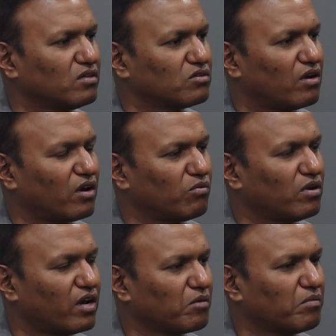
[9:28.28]
So I
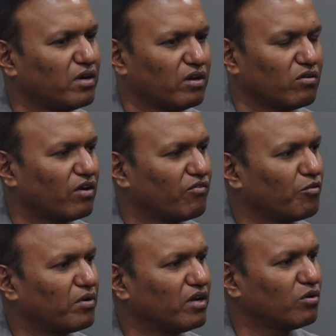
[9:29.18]
would recommend,
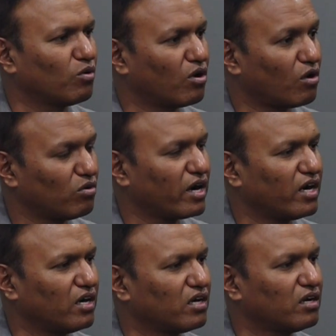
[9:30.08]
everybody go out
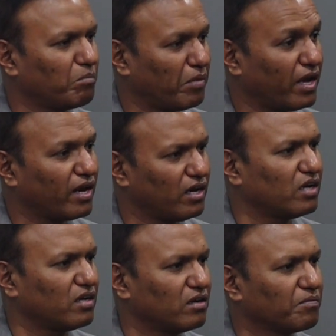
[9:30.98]
and learn, pay and
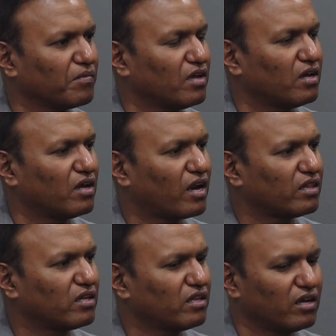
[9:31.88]
learn,
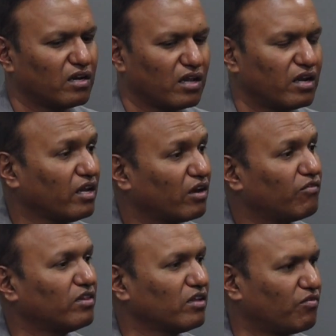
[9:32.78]
rather than learning
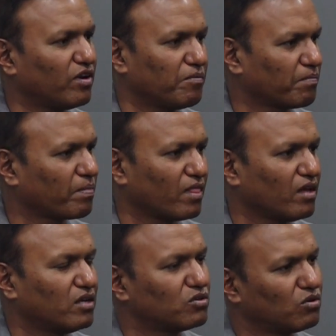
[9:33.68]
everything free.
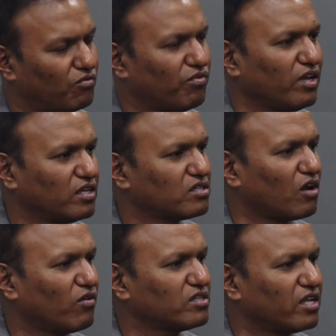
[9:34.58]
So free is
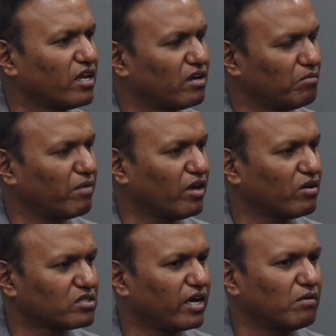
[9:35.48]
always there by
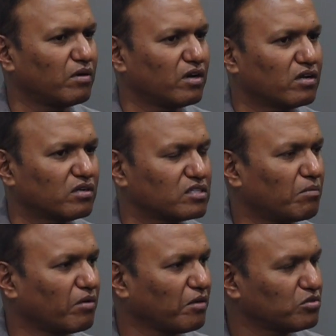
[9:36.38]
your side, but
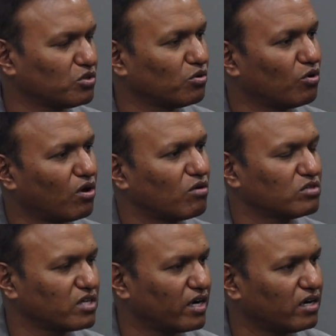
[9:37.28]
sometimes you go
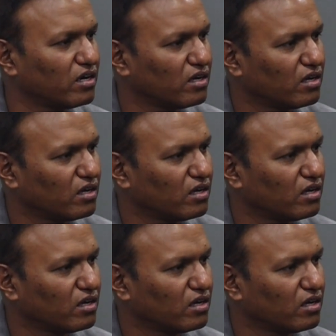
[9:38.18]
outside.